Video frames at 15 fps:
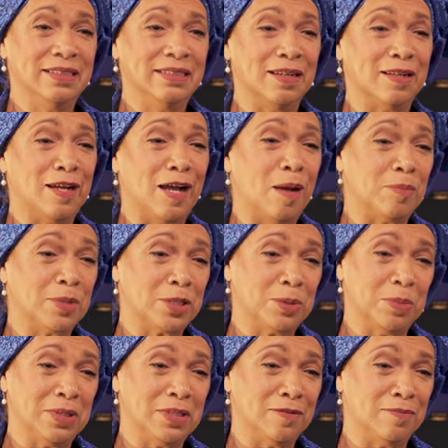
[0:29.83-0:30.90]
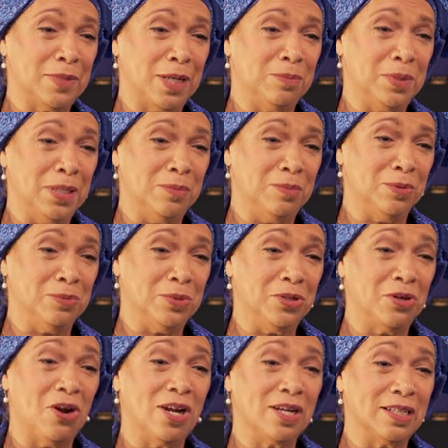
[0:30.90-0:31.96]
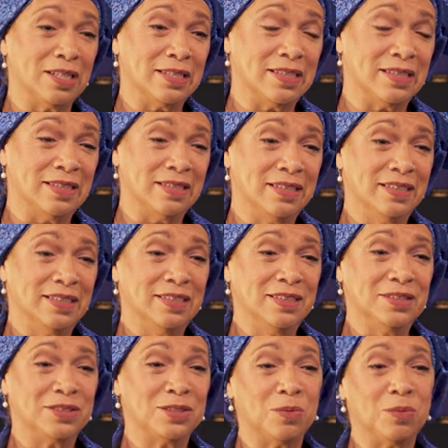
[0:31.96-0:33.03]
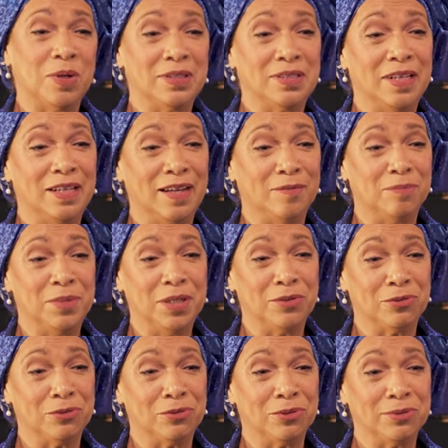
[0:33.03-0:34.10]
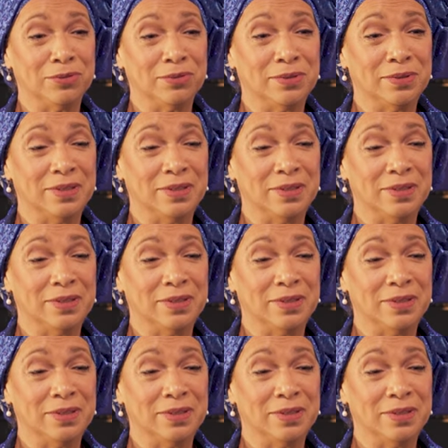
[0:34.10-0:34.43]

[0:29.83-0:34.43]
the accomplishments of my people, regardless to what they have been through.